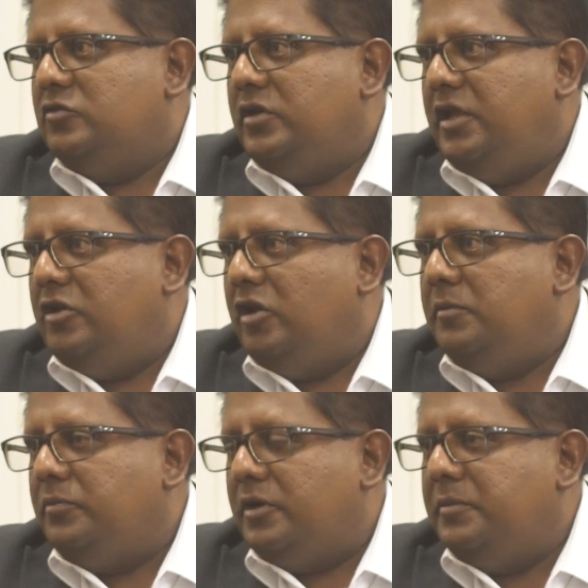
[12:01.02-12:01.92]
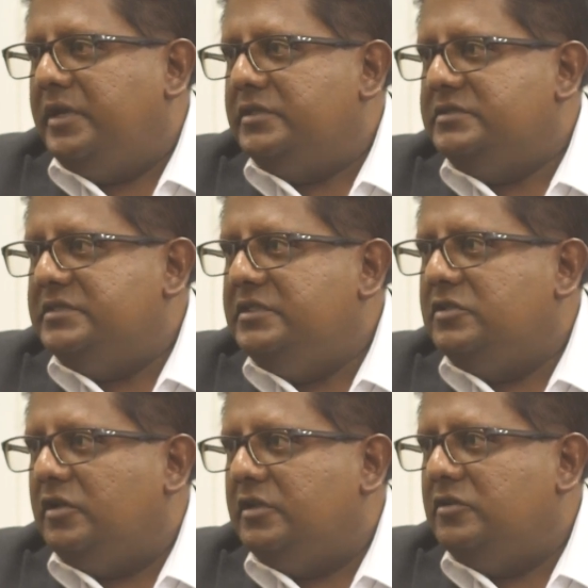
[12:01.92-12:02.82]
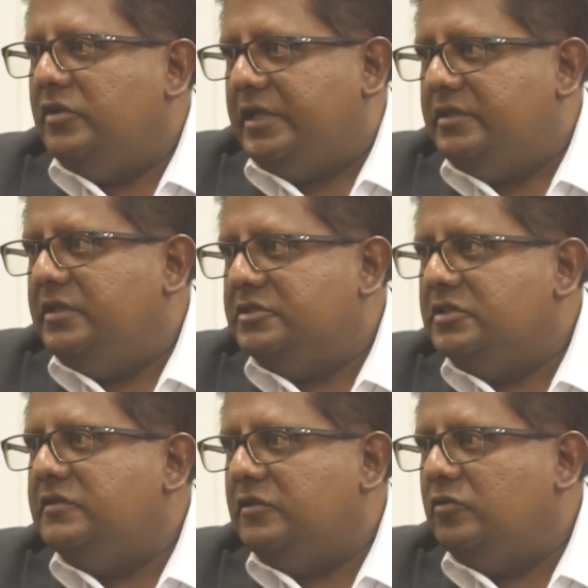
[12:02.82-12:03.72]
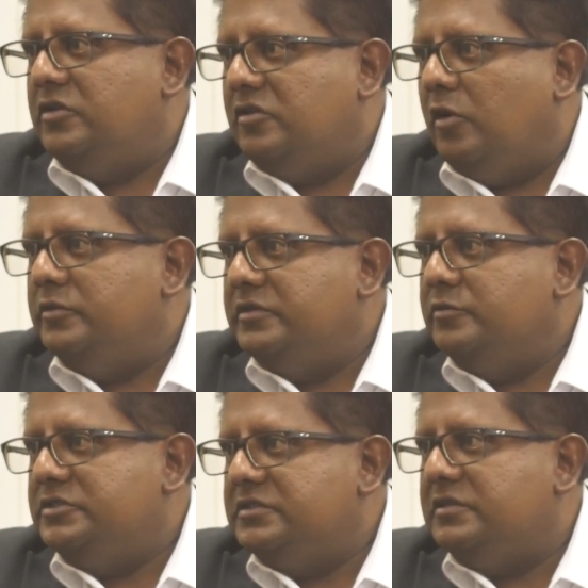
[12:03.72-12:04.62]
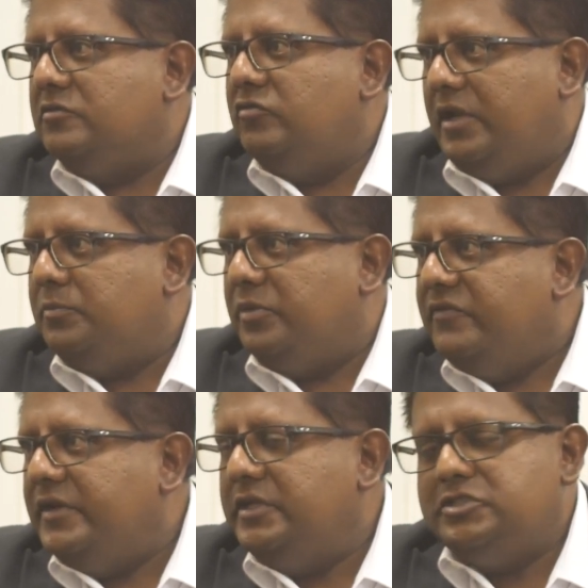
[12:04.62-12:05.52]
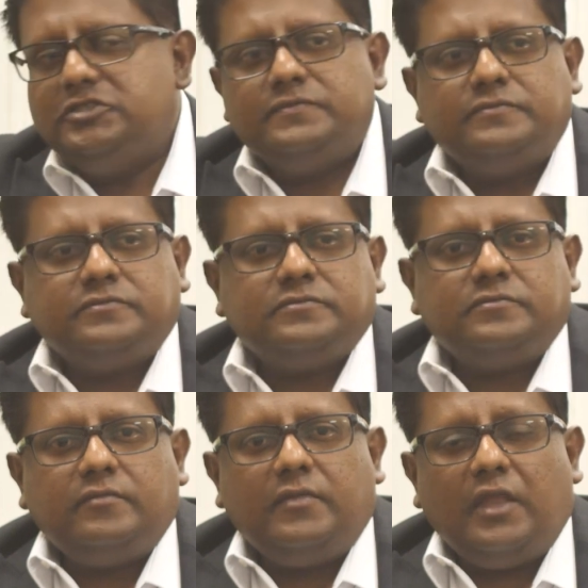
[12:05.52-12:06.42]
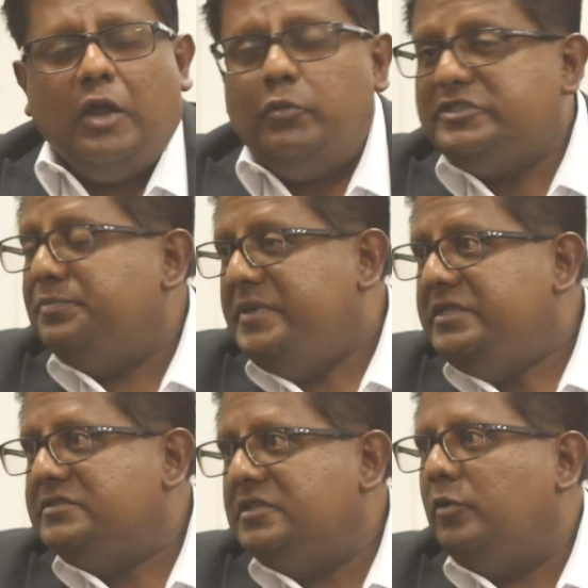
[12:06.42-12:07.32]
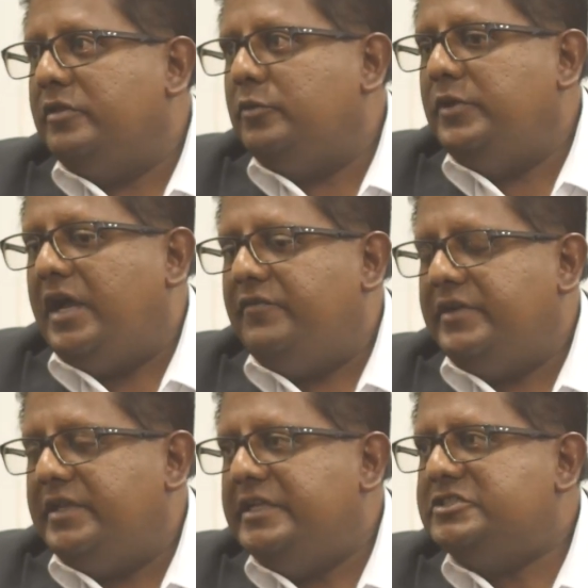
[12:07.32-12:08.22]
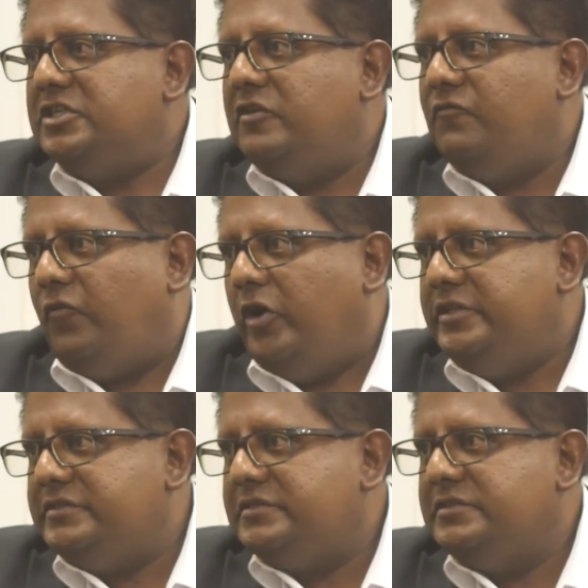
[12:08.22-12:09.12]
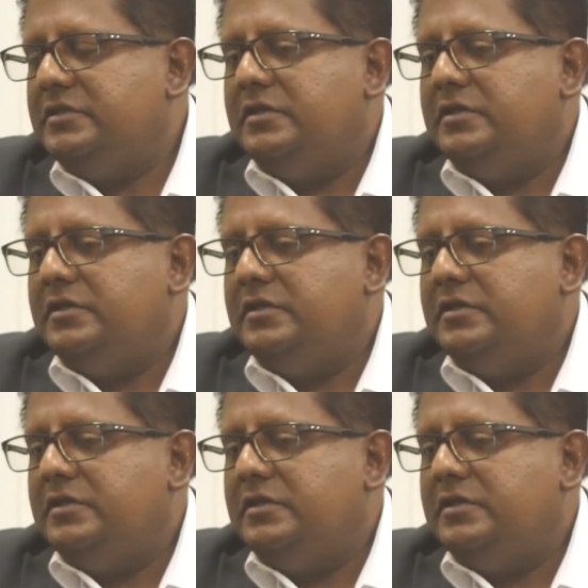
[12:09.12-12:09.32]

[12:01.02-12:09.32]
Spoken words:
to a non-permanent seat on the United Nations Security Council, which is a great privilege, which means now that we have an additional voice